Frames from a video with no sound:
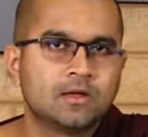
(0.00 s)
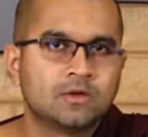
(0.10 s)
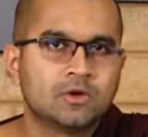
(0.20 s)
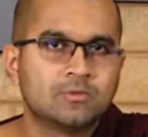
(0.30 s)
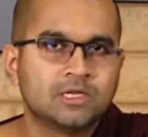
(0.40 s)

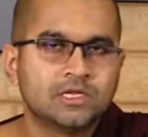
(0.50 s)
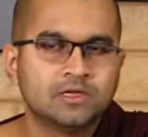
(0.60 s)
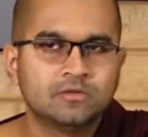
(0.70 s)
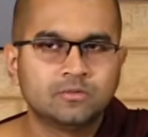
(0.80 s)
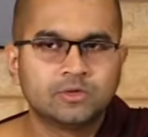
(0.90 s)

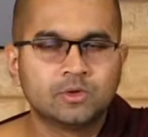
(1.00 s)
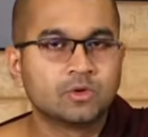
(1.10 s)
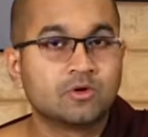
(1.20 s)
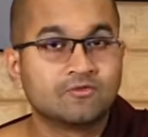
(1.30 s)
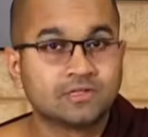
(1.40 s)
Normally we
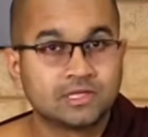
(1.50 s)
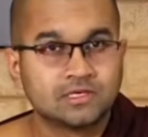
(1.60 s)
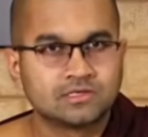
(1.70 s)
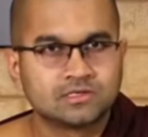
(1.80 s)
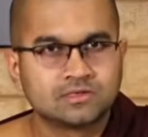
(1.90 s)
don't offer
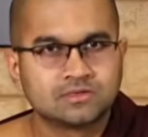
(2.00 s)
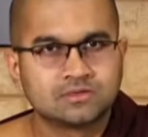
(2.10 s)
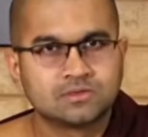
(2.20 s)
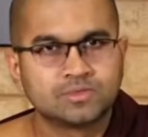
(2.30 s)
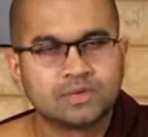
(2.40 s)
things
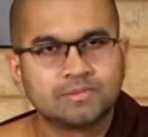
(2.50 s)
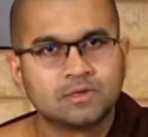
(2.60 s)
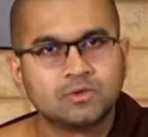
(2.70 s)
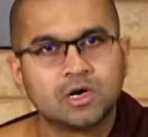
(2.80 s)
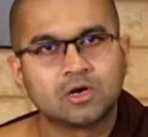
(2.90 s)
to people
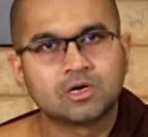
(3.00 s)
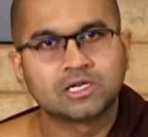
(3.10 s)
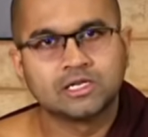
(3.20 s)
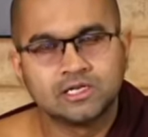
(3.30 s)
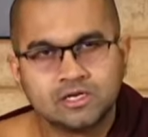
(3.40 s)
who are not
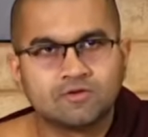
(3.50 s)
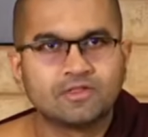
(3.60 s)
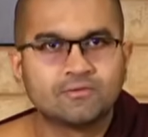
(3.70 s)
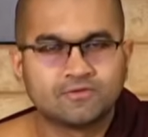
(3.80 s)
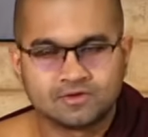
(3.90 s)
in need of
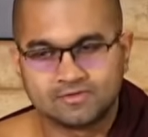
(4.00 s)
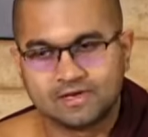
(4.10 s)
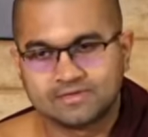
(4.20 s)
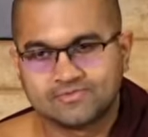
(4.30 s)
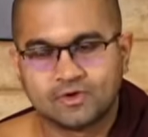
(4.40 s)
them.
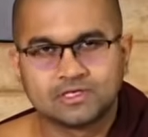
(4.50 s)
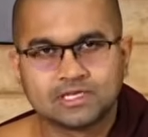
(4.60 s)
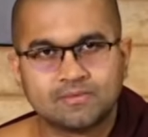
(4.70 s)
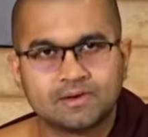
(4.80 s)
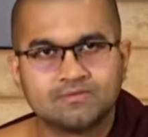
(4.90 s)
For
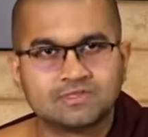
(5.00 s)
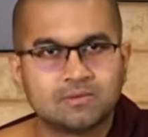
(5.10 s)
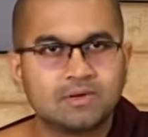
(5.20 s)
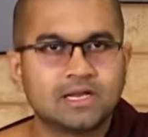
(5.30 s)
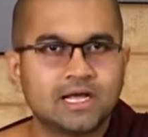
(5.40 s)
example, if
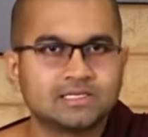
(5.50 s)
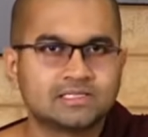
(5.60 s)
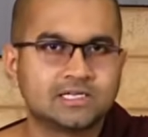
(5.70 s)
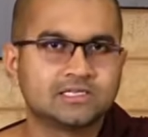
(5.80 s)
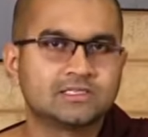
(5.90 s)
someone has
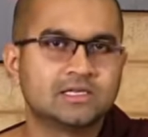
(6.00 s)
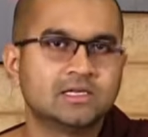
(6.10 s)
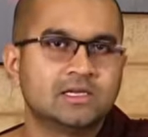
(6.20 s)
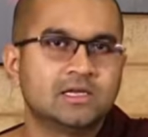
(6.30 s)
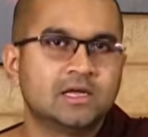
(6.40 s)
things,
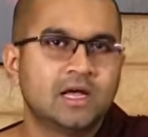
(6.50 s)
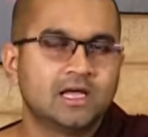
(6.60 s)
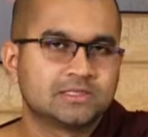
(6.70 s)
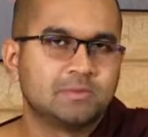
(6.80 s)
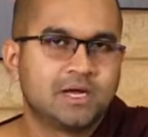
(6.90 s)

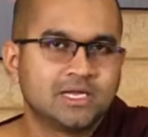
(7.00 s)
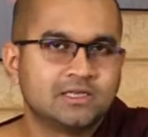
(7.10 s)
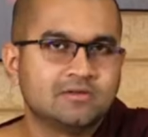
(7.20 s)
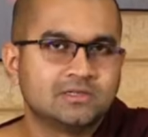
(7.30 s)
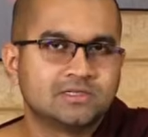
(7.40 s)
has
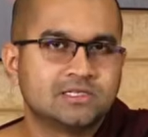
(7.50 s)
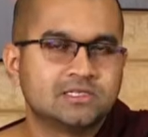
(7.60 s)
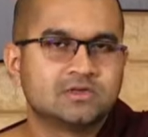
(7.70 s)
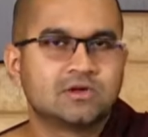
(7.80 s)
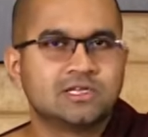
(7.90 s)
money,
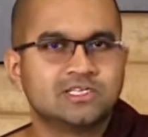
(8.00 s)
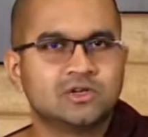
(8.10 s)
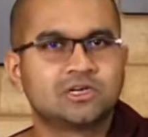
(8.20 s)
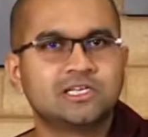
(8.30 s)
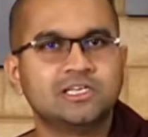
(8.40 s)
he's
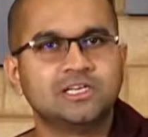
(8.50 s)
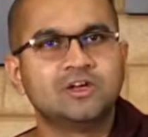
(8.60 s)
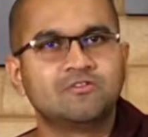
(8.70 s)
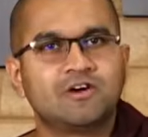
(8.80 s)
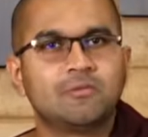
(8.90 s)
not in need
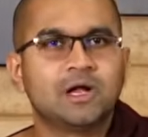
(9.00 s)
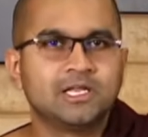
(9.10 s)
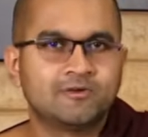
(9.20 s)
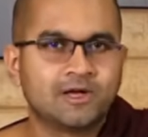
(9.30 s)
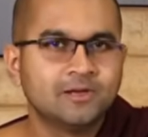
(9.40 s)
of our
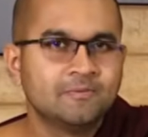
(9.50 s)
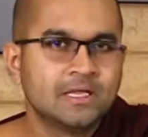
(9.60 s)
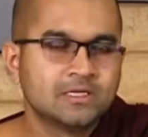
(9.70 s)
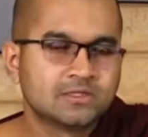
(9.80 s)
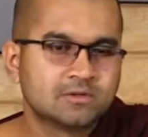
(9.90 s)
money, right?
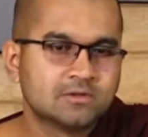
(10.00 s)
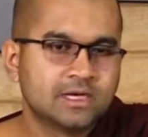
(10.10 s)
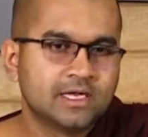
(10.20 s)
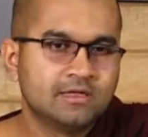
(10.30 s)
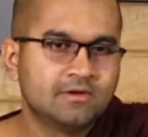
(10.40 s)
So
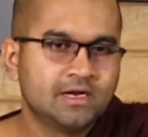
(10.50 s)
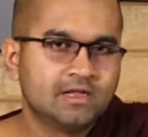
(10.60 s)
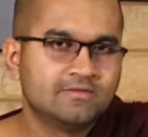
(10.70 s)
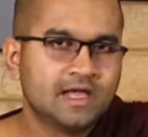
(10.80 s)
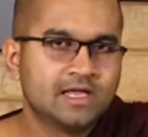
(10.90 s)
anyone,
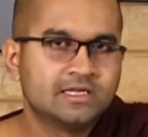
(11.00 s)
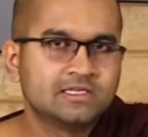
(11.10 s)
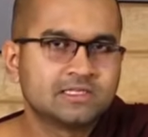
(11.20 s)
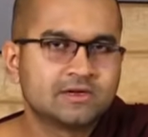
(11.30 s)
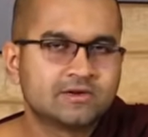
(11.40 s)
if there
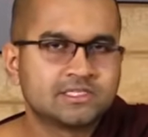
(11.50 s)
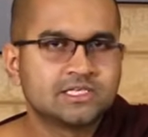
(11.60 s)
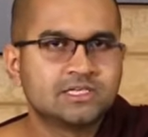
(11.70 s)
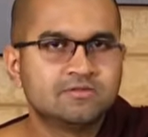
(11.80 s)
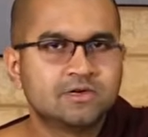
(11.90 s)
is a
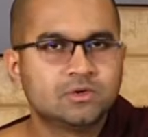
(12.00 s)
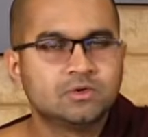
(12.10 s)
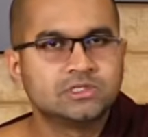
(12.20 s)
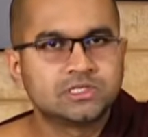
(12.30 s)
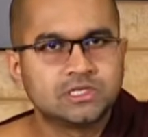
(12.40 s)
receiver
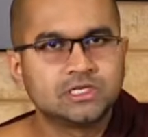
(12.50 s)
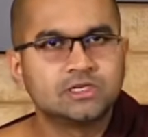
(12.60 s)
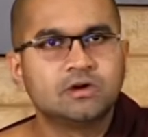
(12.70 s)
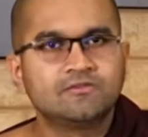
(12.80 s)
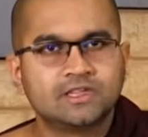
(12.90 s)
who is in
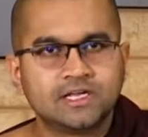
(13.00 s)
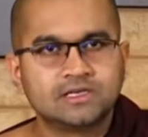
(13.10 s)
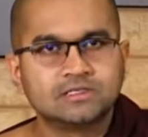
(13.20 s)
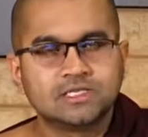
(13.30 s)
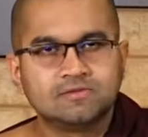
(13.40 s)
need of
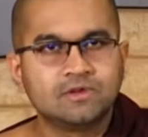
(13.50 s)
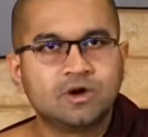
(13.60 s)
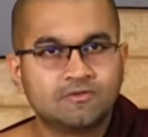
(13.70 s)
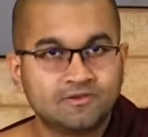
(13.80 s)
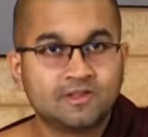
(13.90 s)
things, he will
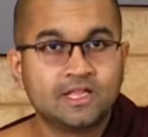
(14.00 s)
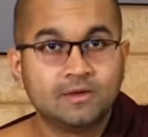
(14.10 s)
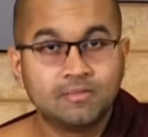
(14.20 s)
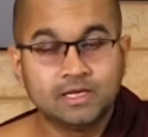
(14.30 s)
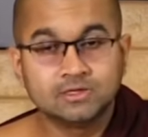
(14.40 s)
offer
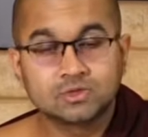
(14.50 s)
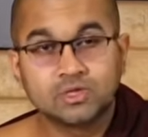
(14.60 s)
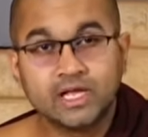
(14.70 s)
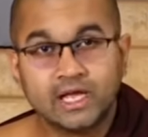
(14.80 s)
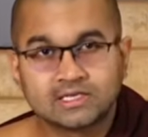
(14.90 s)
them, and to
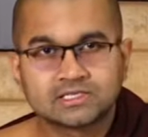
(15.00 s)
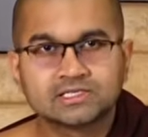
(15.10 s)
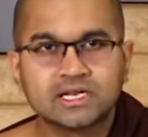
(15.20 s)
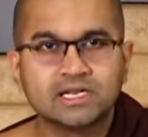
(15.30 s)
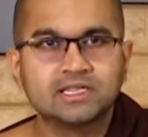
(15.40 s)
the
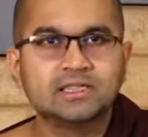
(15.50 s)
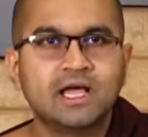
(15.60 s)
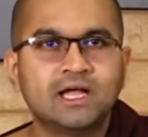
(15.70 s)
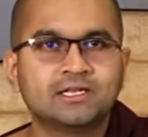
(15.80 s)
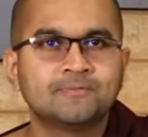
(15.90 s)
extent
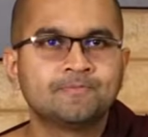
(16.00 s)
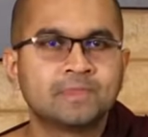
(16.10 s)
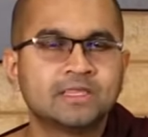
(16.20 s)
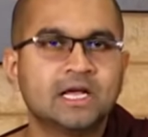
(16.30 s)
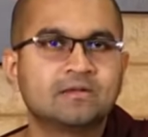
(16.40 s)

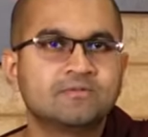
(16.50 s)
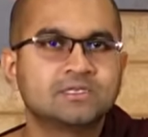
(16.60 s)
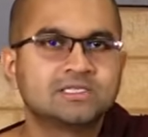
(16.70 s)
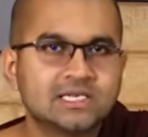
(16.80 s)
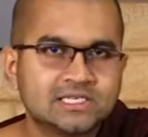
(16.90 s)
that would
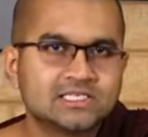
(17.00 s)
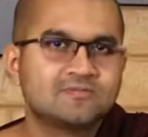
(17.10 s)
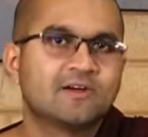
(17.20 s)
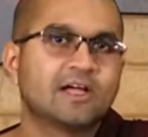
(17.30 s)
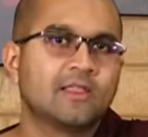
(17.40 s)

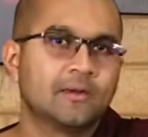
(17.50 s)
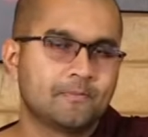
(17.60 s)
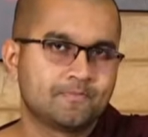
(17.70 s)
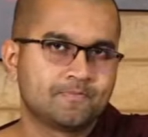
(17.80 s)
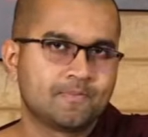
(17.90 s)
satisfy them.
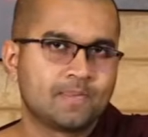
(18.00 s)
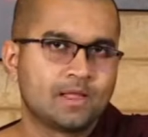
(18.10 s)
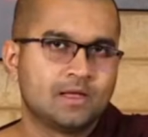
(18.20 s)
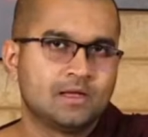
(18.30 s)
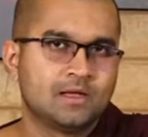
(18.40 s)

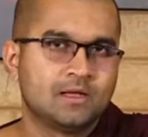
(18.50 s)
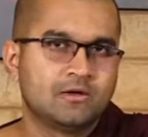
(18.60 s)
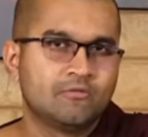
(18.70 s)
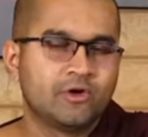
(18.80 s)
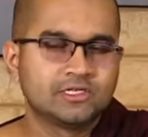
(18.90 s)

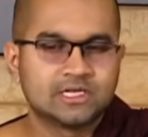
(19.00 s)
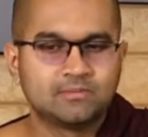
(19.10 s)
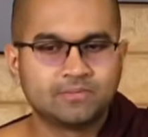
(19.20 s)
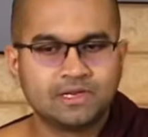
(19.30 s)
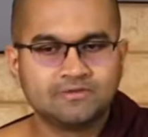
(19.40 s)
For
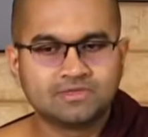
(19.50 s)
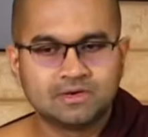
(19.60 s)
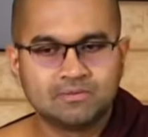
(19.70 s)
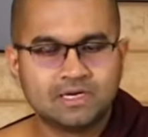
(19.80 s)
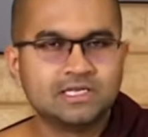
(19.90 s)
example, if
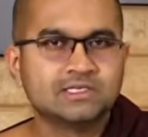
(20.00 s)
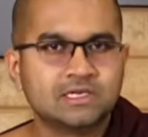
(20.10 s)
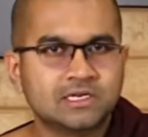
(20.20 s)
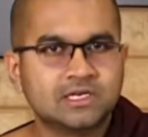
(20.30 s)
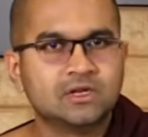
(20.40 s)
someone is
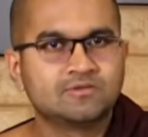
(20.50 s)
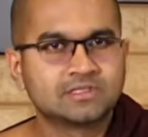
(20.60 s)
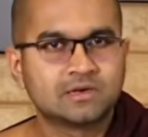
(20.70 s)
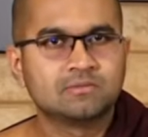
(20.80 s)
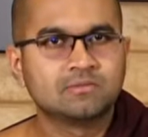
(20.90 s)
in need of
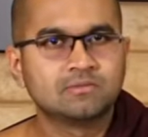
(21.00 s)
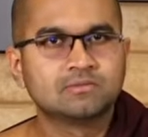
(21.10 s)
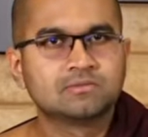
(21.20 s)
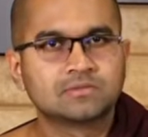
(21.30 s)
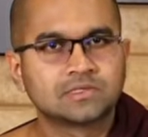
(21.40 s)
some
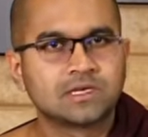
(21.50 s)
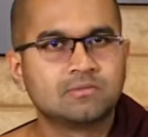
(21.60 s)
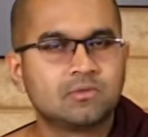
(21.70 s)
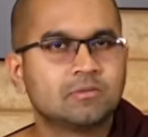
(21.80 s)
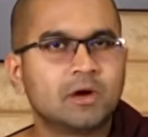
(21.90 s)

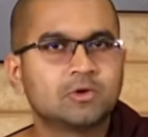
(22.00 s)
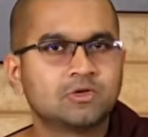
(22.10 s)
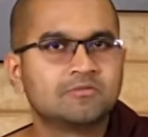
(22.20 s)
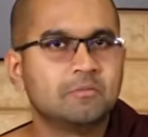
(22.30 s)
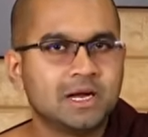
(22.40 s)
amount
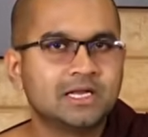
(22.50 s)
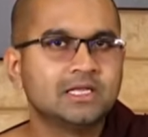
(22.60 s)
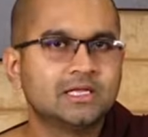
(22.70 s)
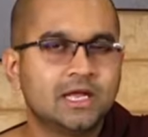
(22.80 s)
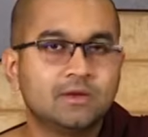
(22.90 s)
of
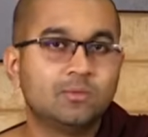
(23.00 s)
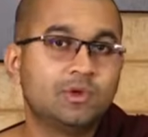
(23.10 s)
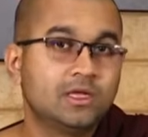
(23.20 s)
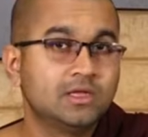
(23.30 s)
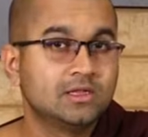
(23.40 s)
money, and
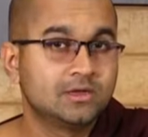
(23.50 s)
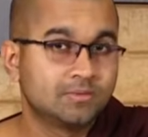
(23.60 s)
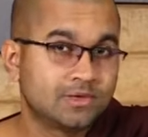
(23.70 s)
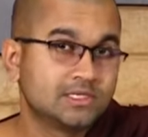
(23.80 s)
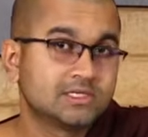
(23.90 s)
the
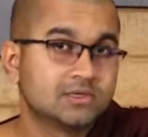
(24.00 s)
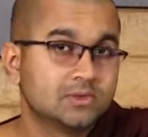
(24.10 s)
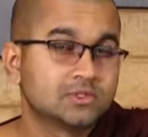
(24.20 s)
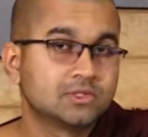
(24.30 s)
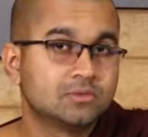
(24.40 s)
person
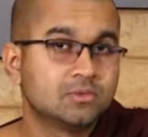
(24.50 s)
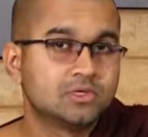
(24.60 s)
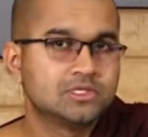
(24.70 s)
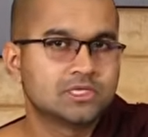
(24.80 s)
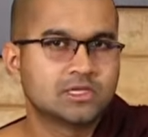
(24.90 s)
also, the
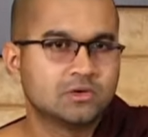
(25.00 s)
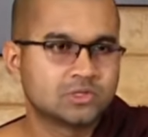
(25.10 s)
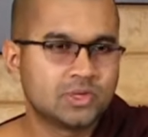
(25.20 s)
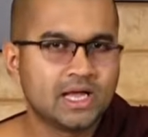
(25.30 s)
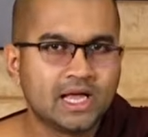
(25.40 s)
bodhisattva
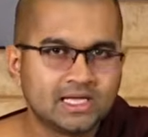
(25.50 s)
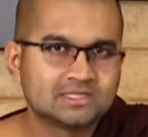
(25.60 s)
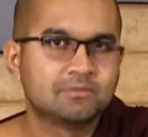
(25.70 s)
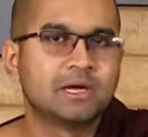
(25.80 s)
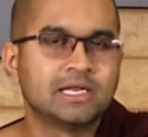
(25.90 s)
also
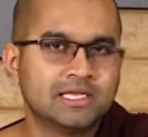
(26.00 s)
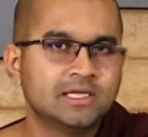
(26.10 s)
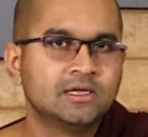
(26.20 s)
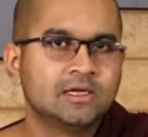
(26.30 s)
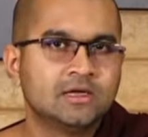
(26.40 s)
has
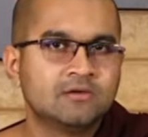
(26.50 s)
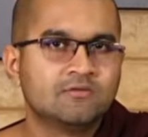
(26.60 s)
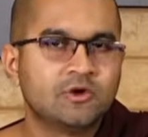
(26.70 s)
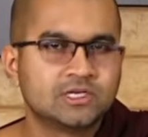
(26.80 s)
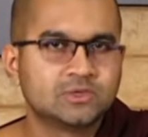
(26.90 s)
money
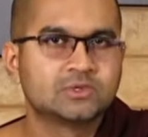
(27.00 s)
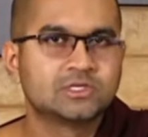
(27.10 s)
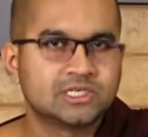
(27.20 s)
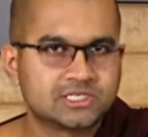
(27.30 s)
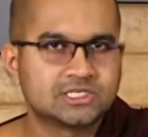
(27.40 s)
for his own
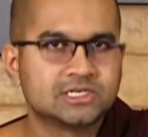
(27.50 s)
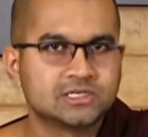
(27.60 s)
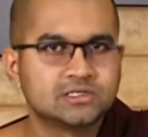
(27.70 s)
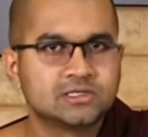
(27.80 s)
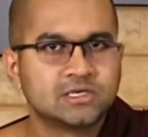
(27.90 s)

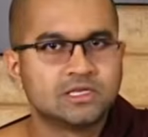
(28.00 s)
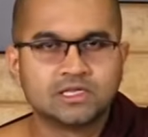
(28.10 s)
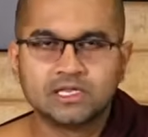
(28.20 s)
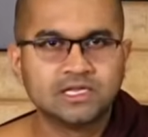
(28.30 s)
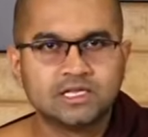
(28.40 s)
sustenance,
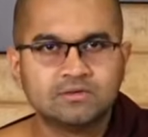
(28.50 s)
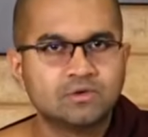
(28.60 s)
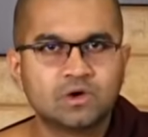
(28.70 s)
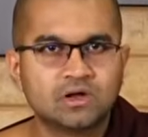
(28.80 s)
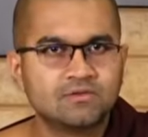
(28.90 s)
then he would
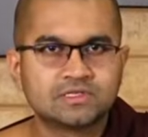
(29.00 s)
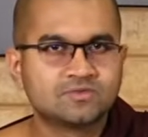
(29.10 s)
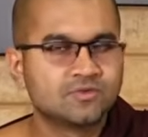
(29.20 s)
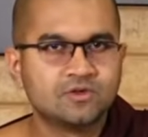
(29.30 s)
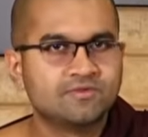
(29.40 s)
always
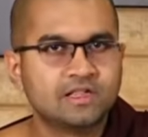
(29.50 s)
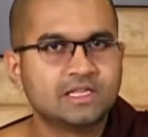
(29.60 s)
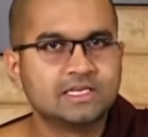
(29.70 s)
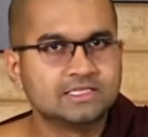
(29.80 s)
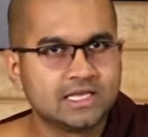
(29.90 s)
fulfill the
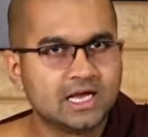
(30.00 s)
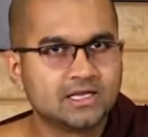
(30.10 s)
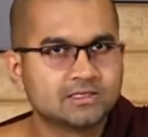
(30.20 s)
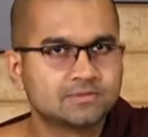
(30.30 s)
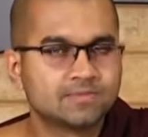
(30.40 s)

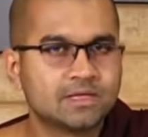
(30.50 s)
desires.